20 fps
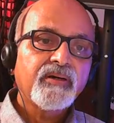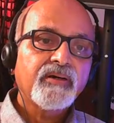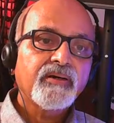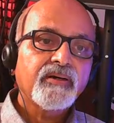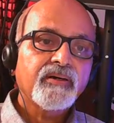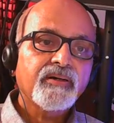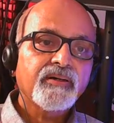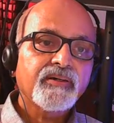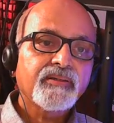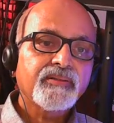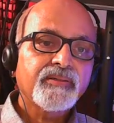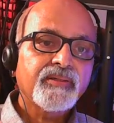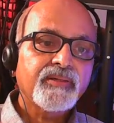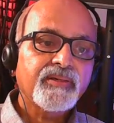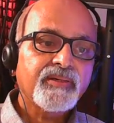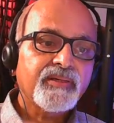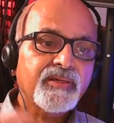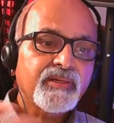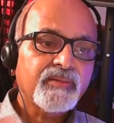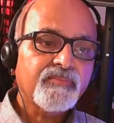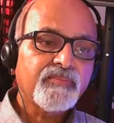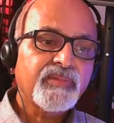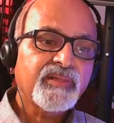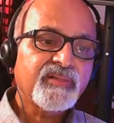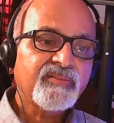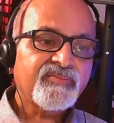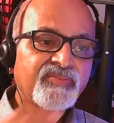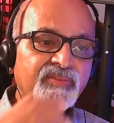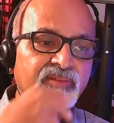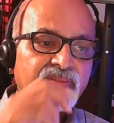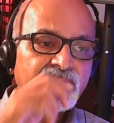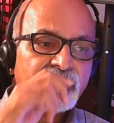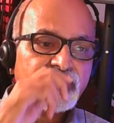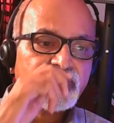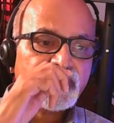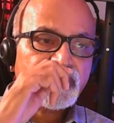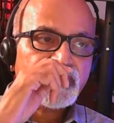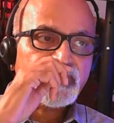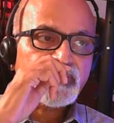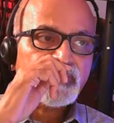the real benefit
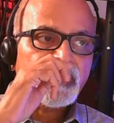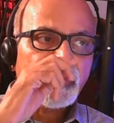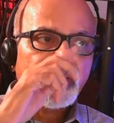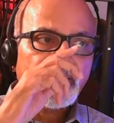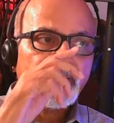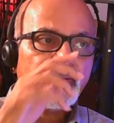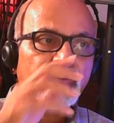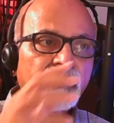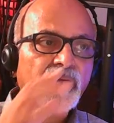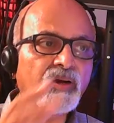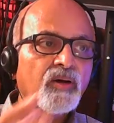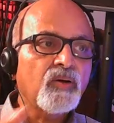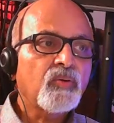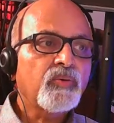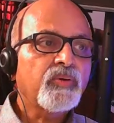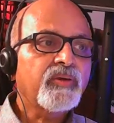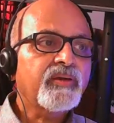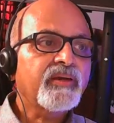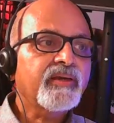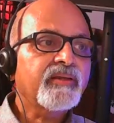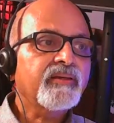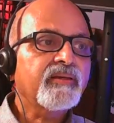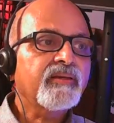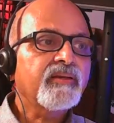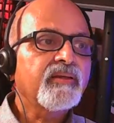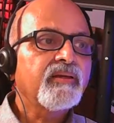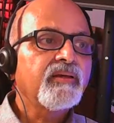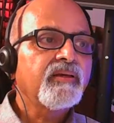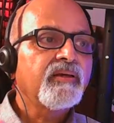is in how you can